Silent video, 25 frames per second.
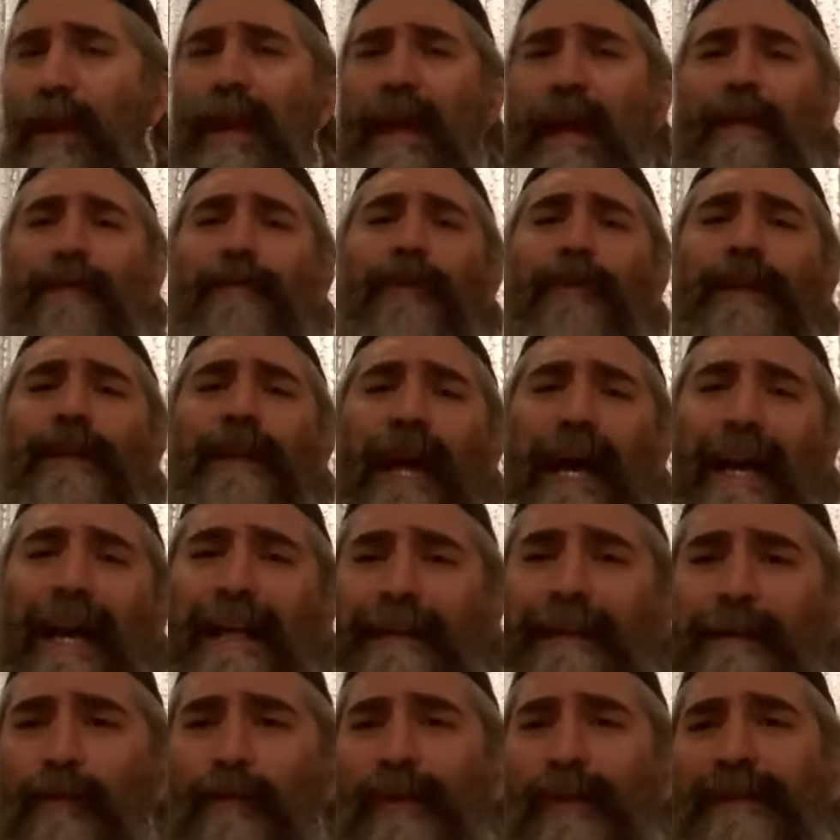every
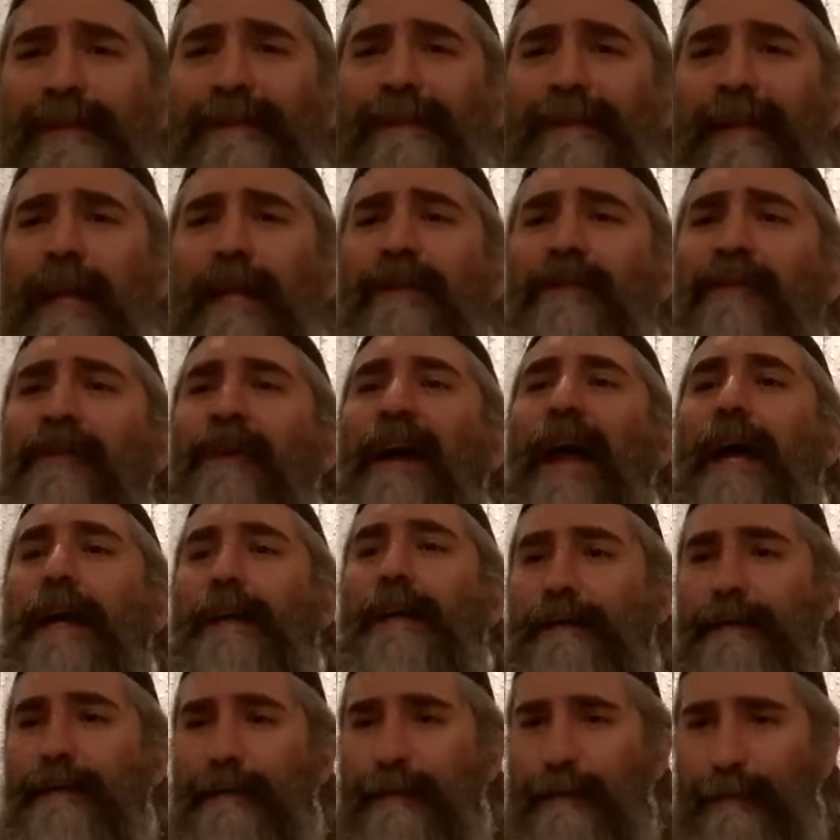night we state
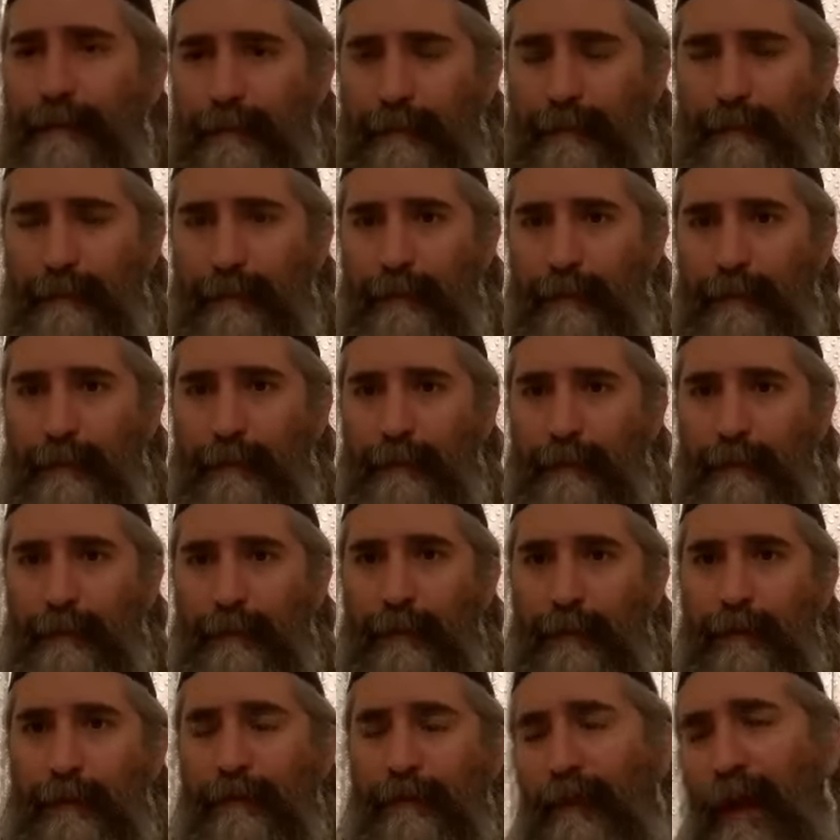facts.
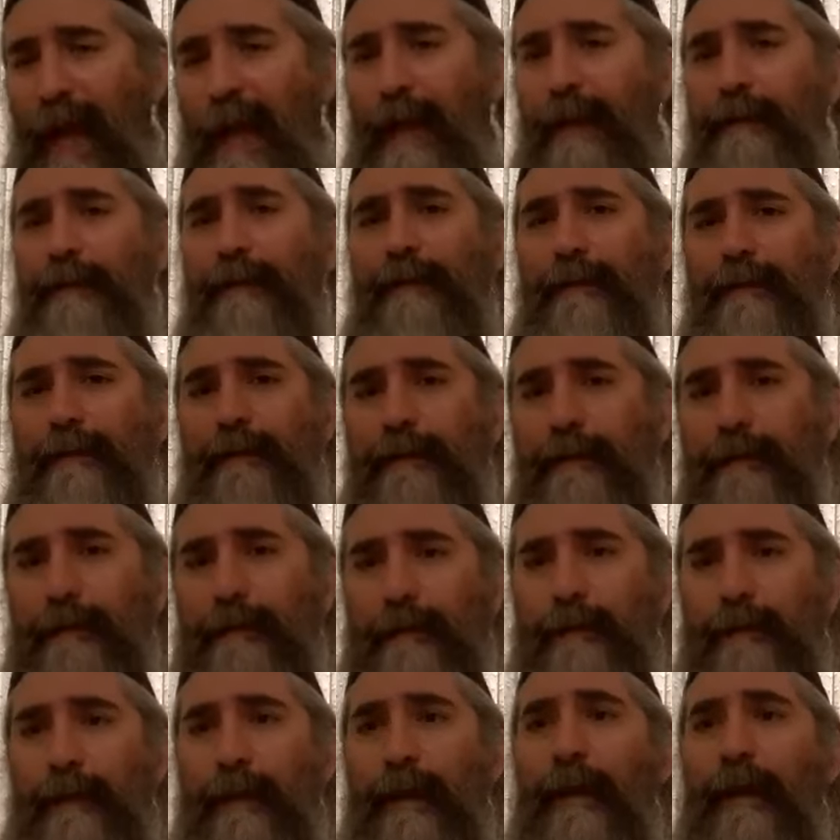Facts.
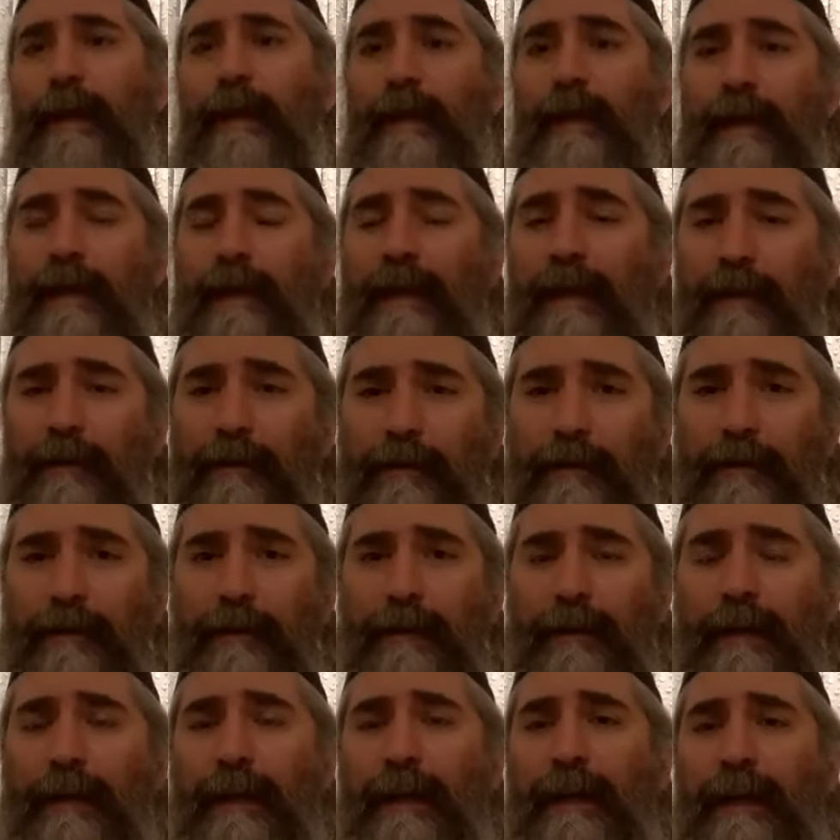Here,
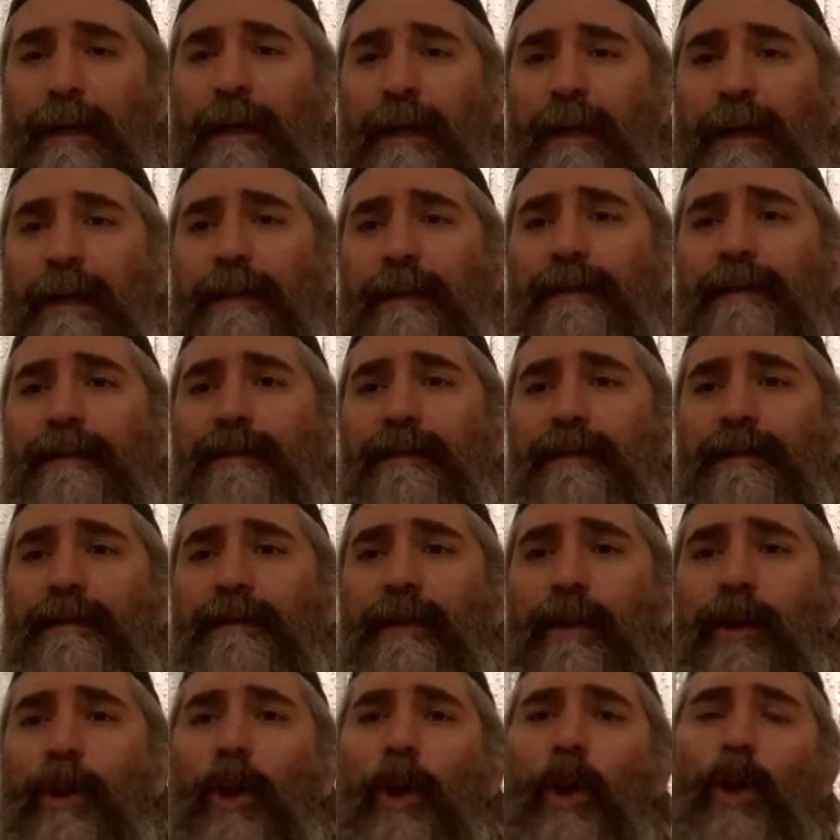
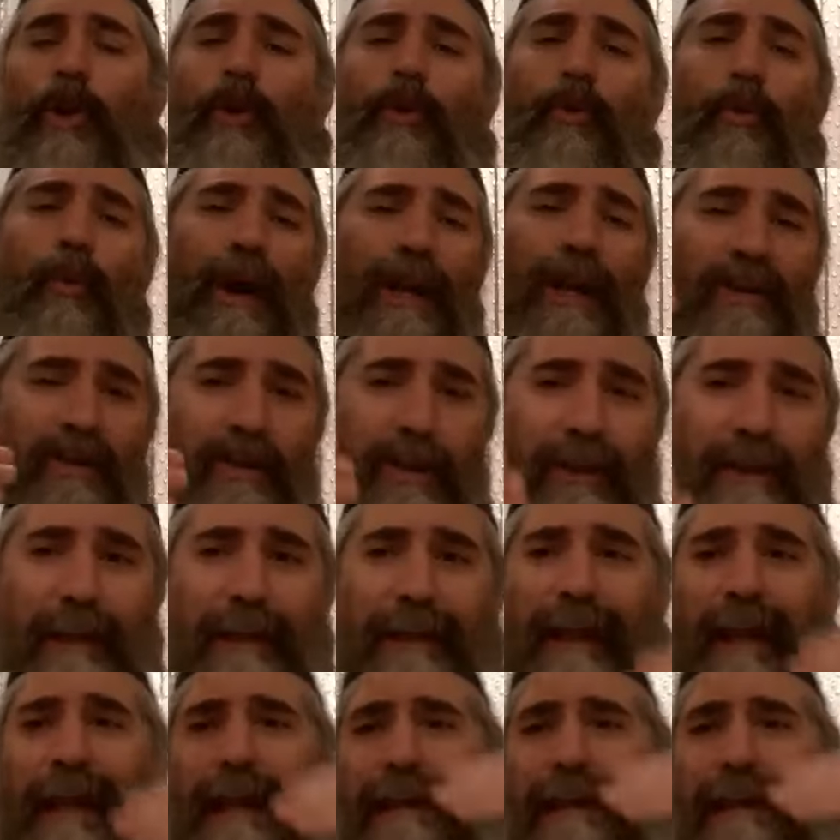it's a question and